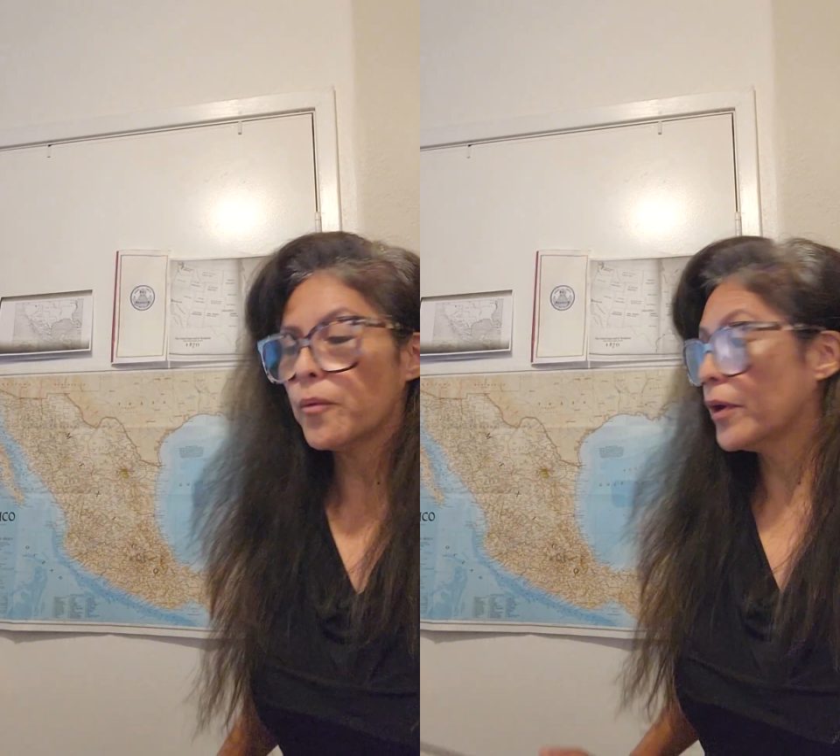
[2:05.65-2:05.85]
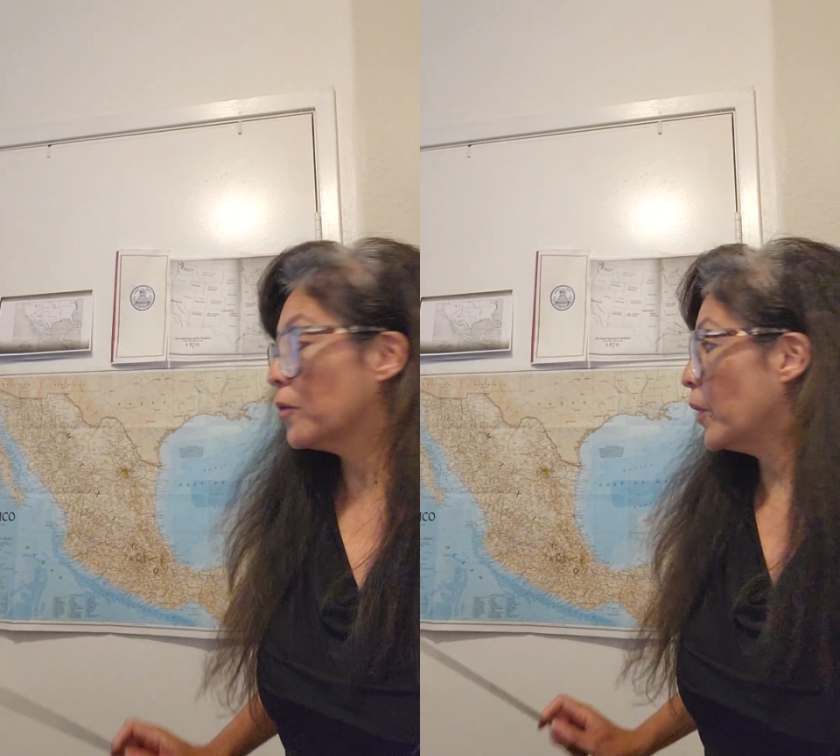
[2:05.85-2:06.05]

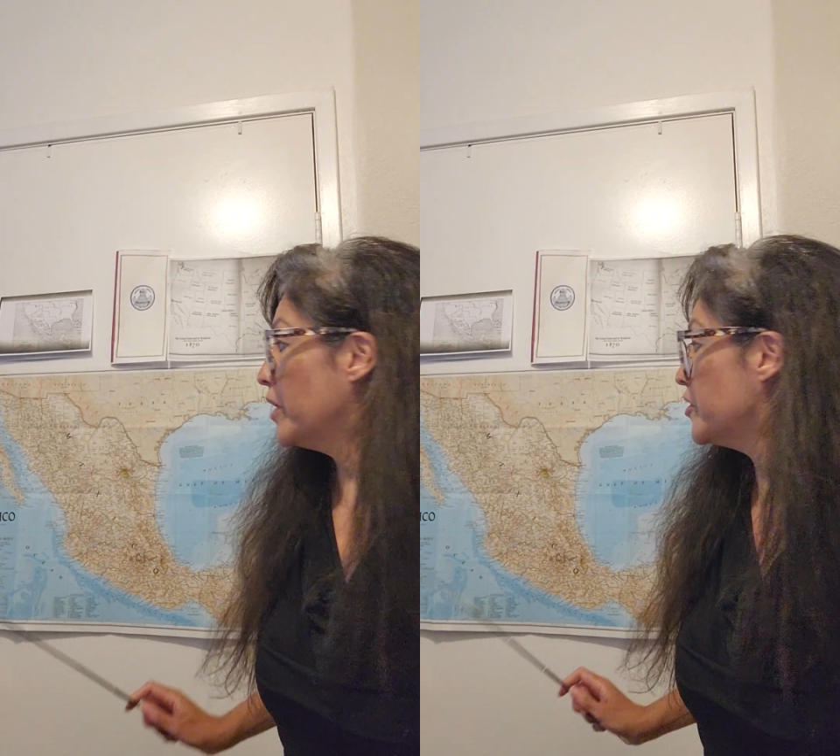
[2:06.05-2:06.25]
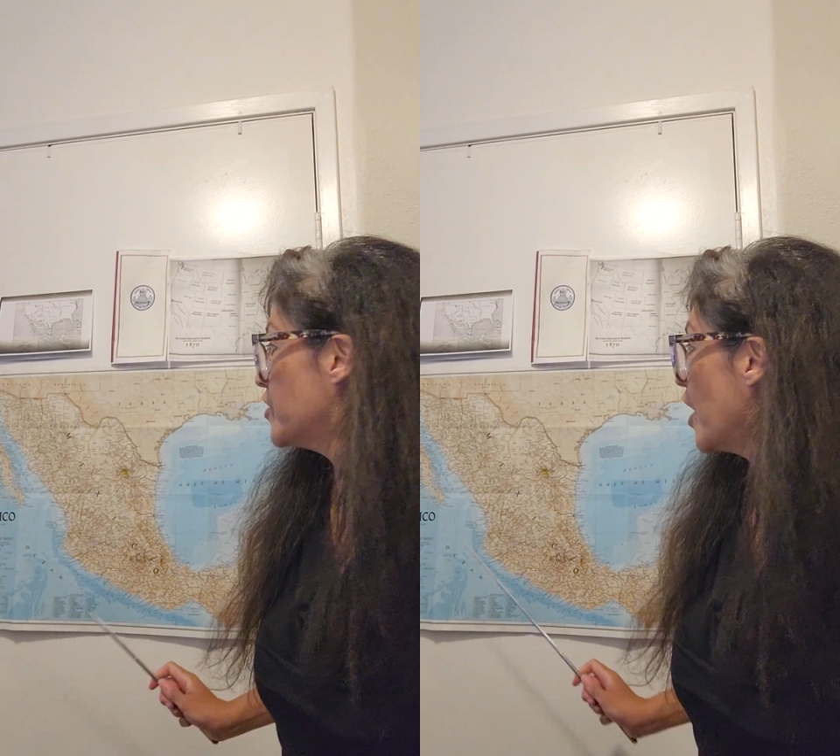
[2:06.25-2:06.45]
when
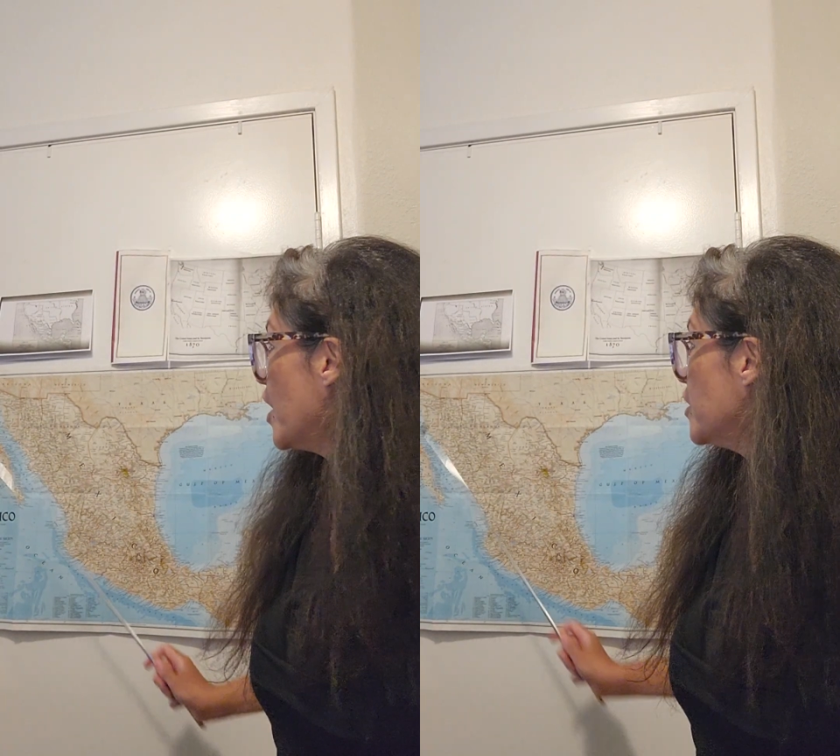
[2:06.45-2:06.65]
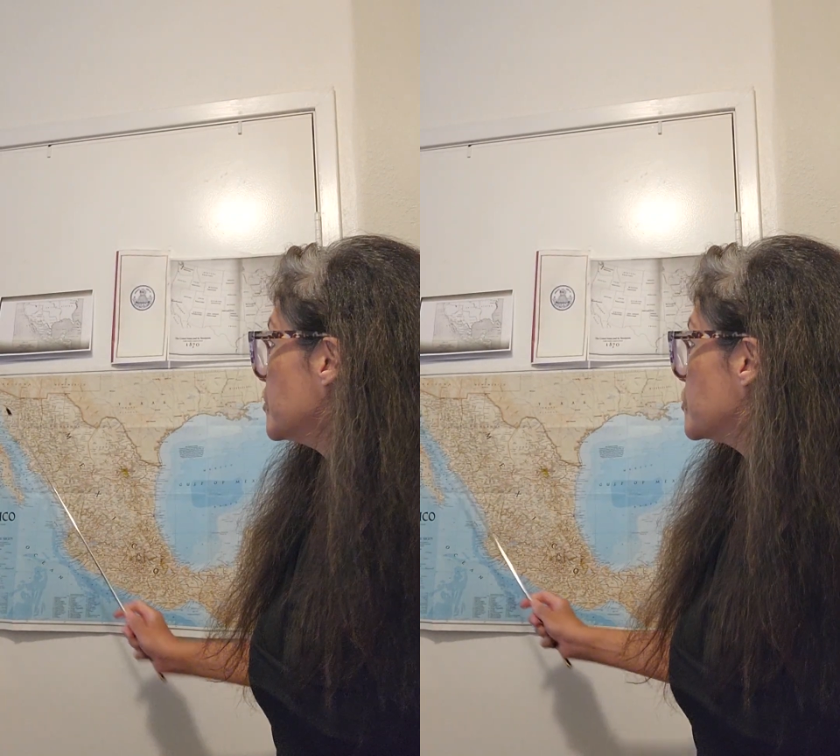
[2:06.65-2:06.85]
one
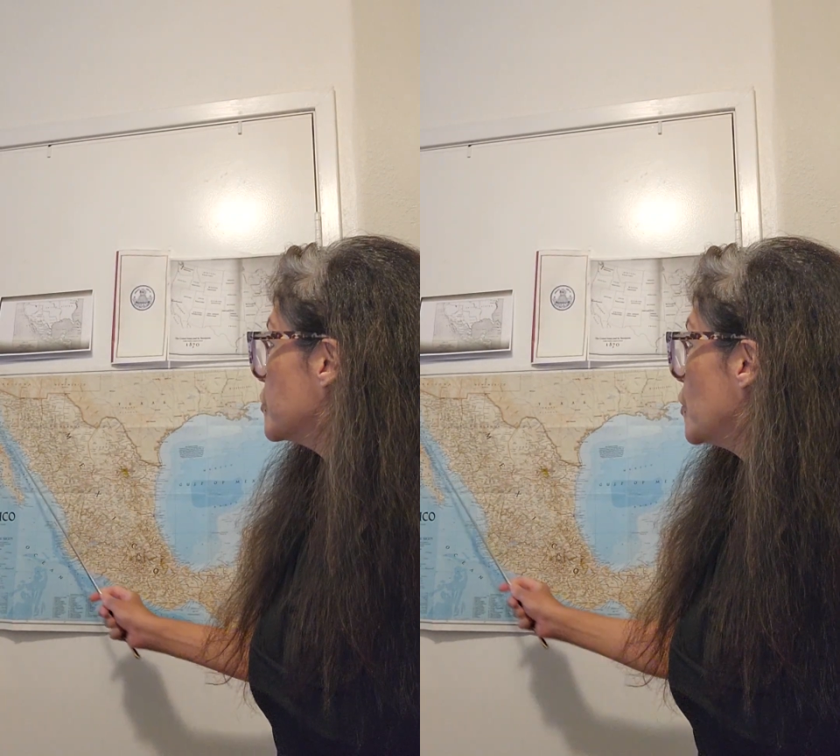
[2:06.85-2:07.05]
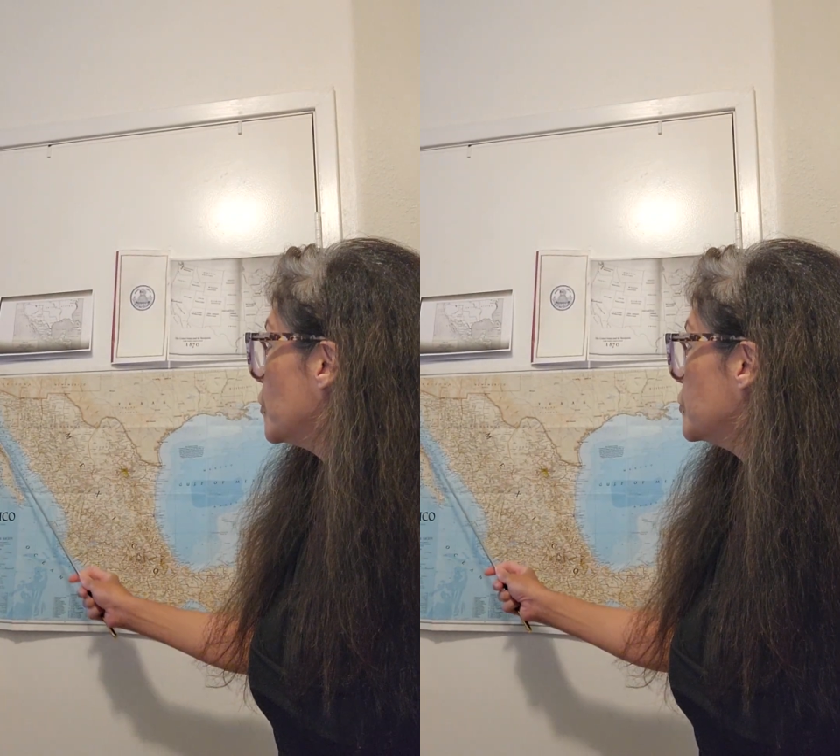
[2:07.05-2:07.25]
does
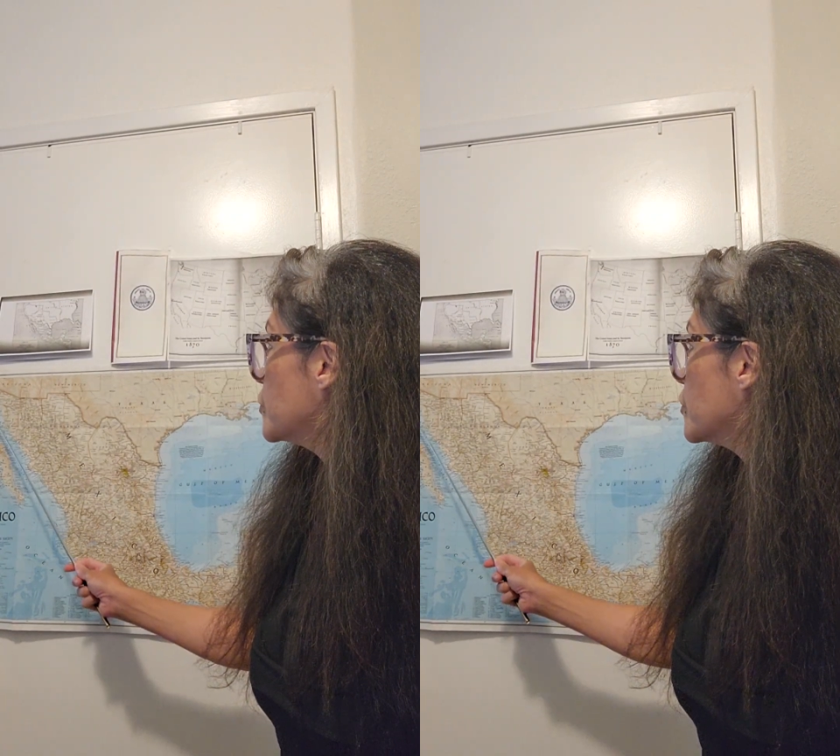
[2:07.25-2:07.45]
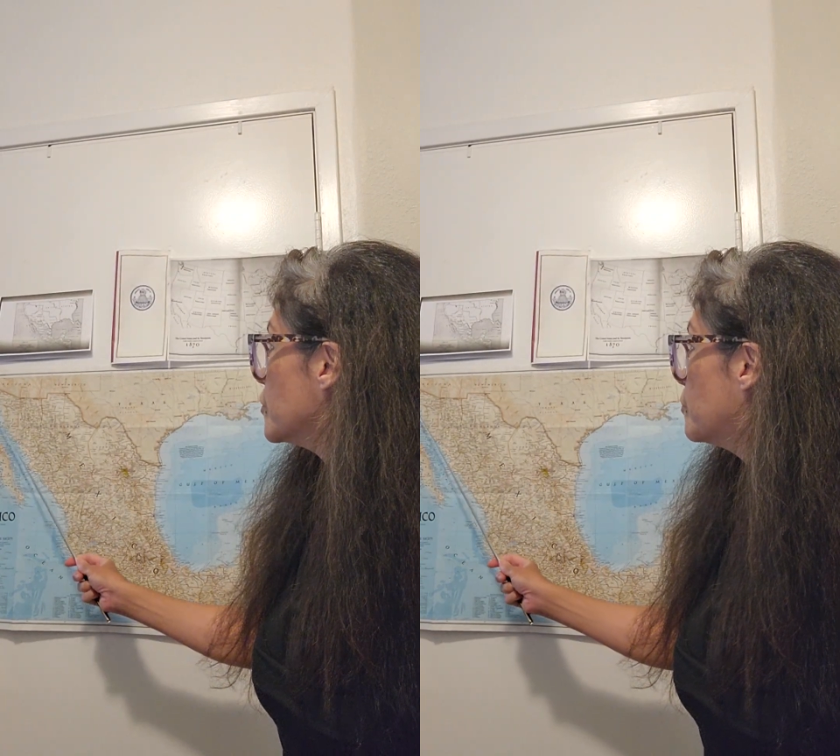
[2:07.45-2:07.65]
note the